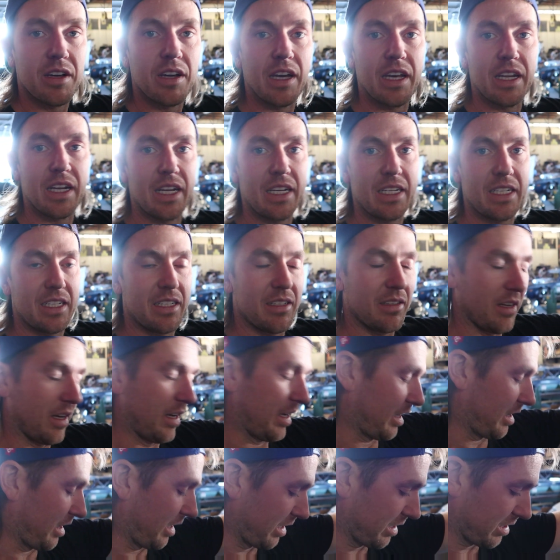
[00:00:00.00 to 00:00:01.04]
And I
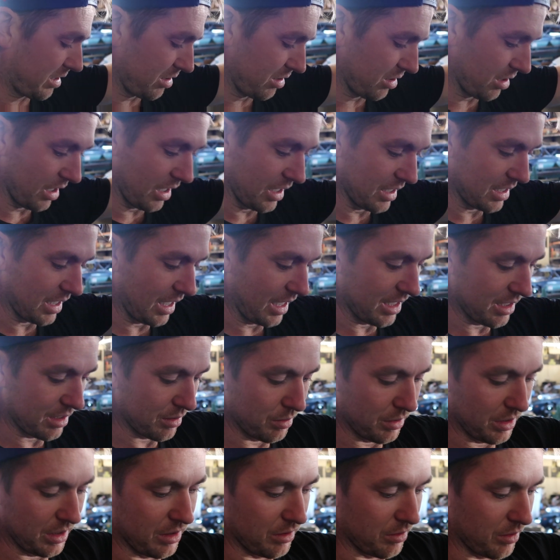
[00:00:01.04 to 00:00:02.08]
unless you guys ask
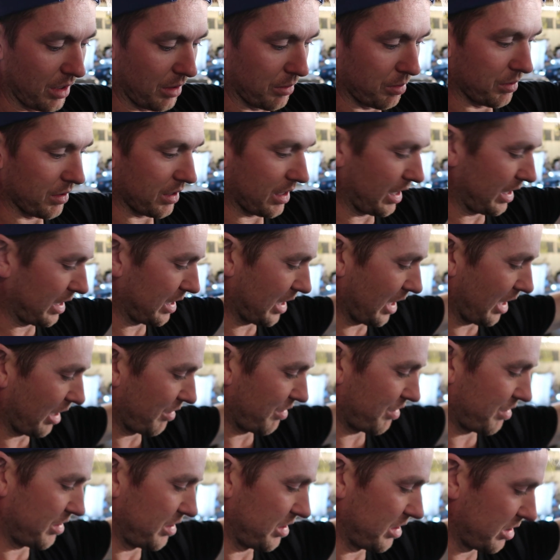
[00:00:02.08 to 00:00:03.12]
me to replicate
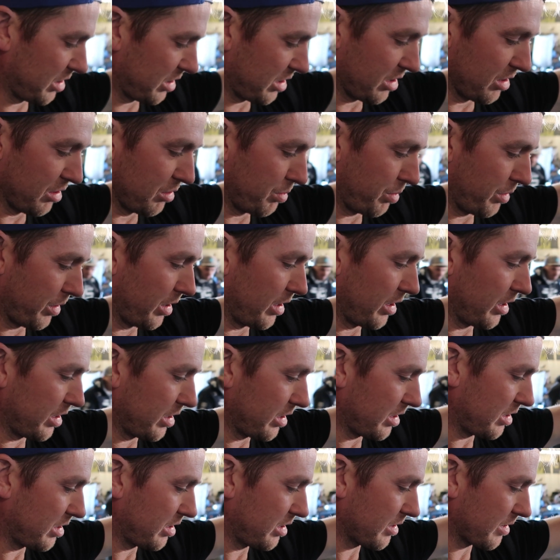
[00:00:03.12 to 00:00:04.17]
that for your
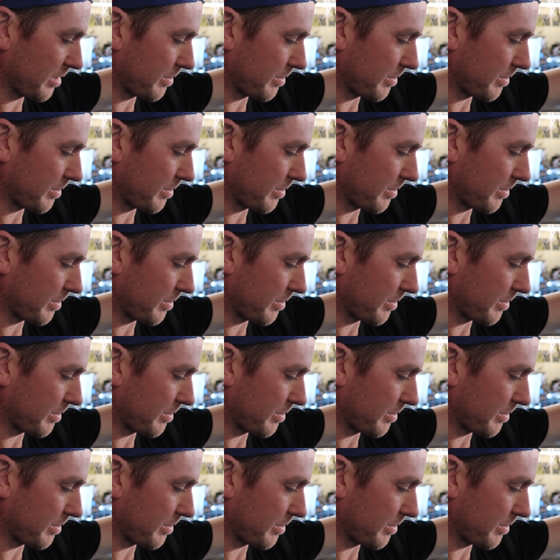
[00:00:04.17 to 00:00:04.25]
Supra,